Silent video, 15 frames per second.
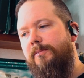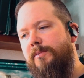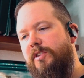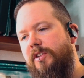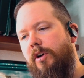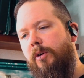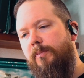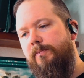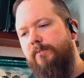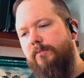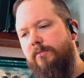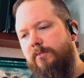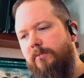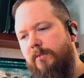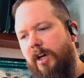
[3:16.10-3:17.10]
So
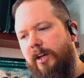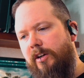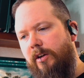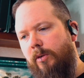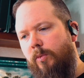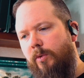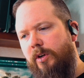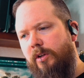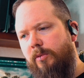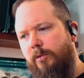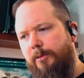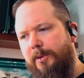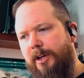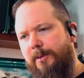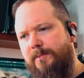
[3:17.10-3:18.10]
I don't know,
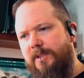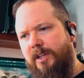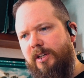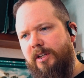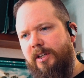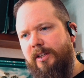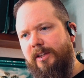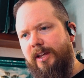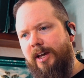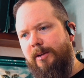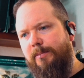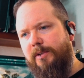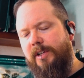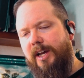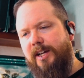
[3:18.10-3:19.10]
we'll be updating on
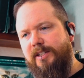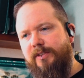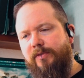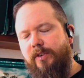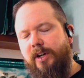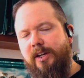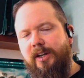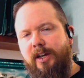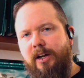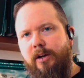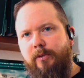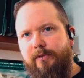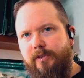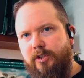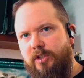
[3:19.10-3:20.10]
that, but as of right
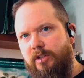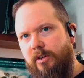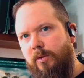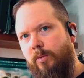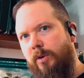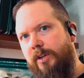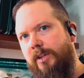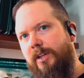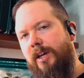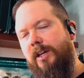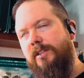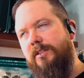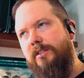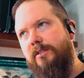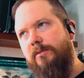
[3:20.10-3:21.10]
now, for sure one
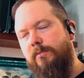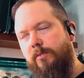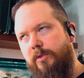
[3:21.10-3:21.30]
date.